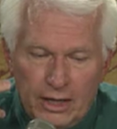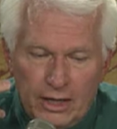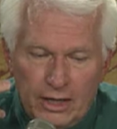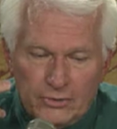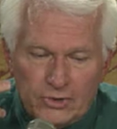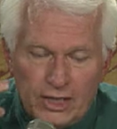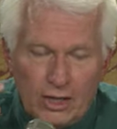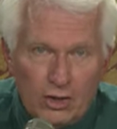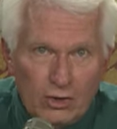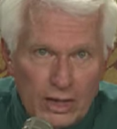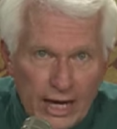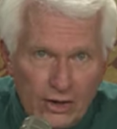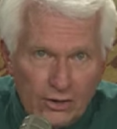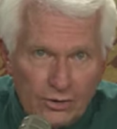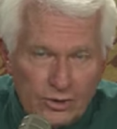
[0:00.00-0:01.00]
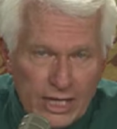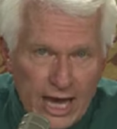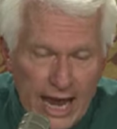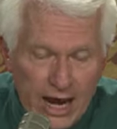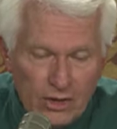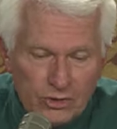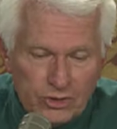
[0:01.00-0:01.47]
letter to
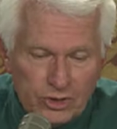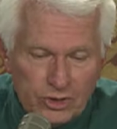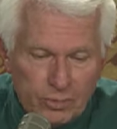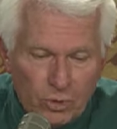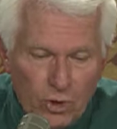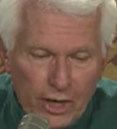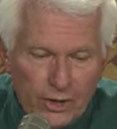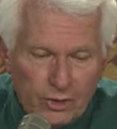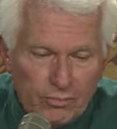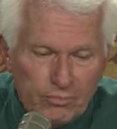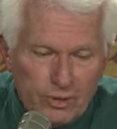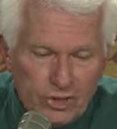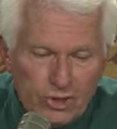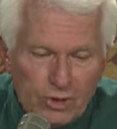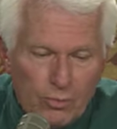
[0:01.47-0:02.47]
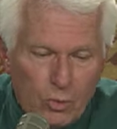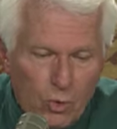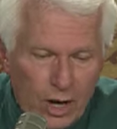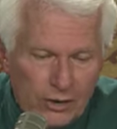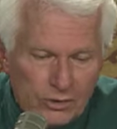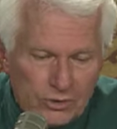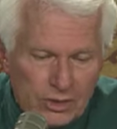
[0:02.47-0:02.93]
Hale's employer, Bishop
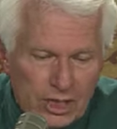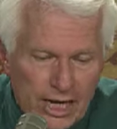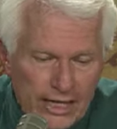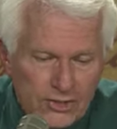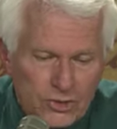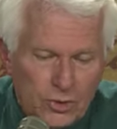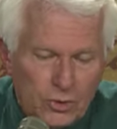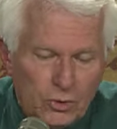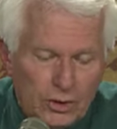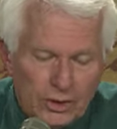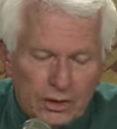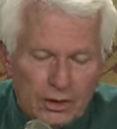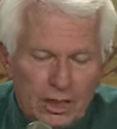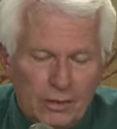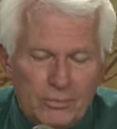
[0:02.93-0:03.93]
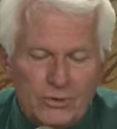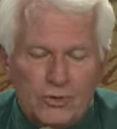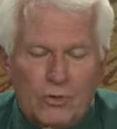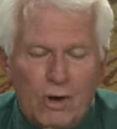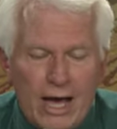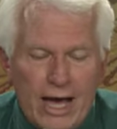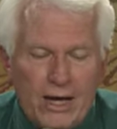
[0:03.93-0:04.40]
Watterson High School in Columbus,
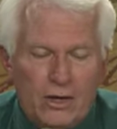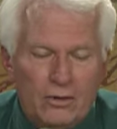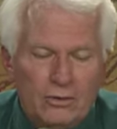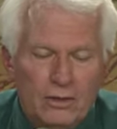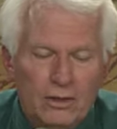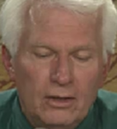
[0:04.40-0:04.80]
Ohio,